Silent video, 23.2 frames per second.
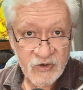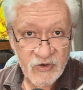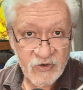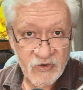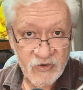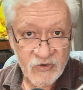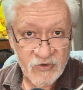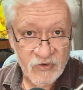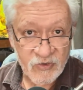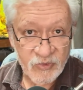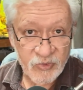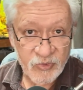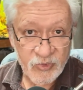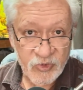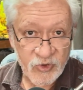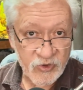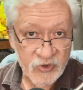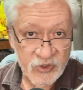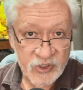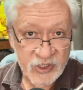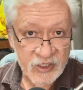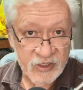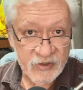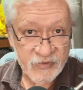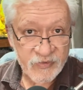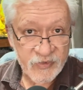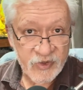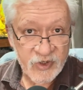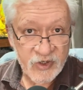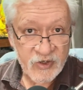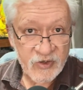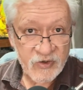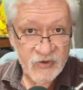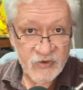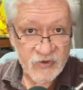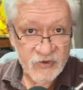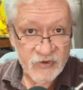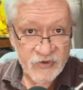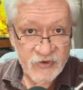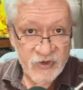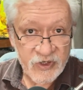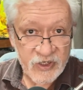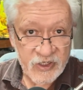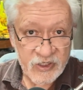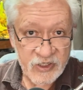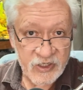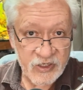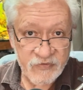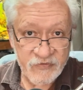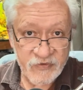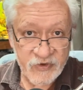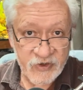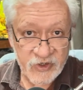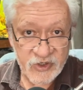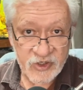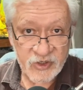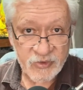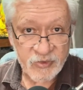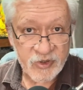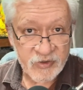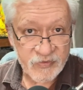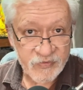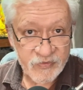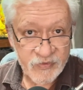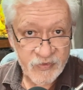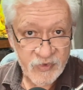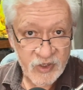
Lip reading: or Porter, or Tracy and Vursema.